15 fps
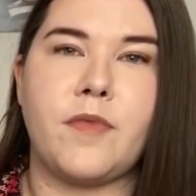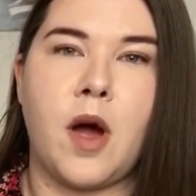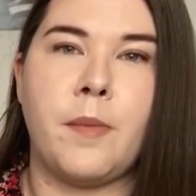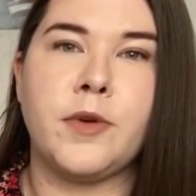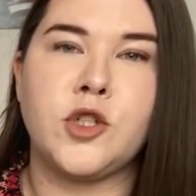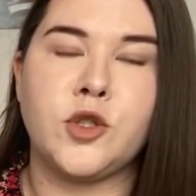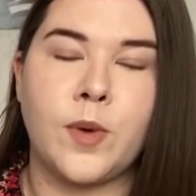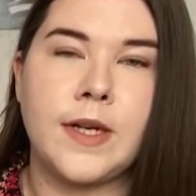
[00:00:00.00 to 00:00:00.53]

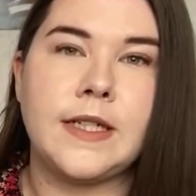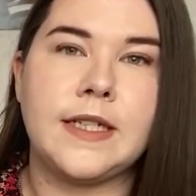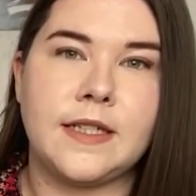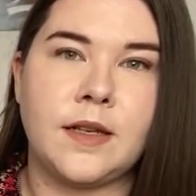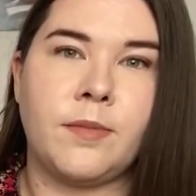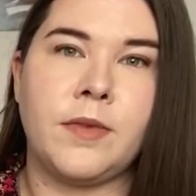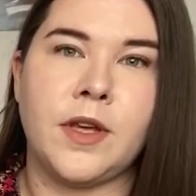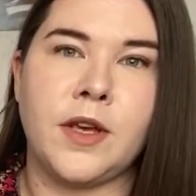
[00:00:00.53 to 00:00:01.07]
I'm a
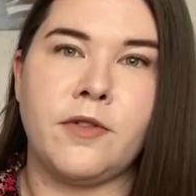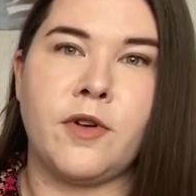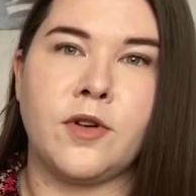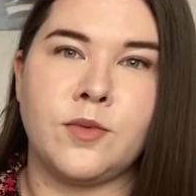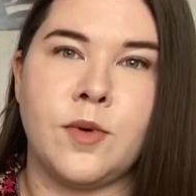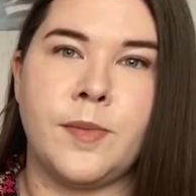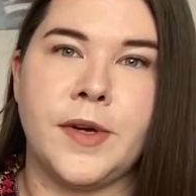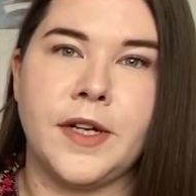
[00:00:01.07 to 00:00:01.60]
20-something year
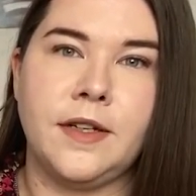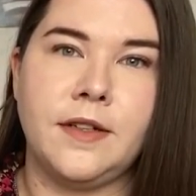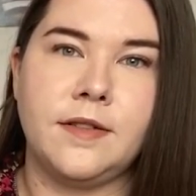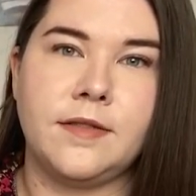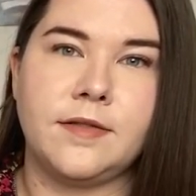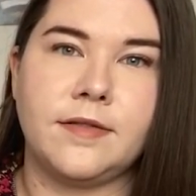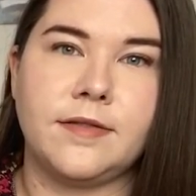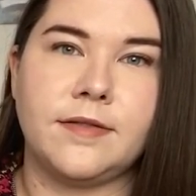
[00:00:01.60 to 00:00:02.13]
old woman,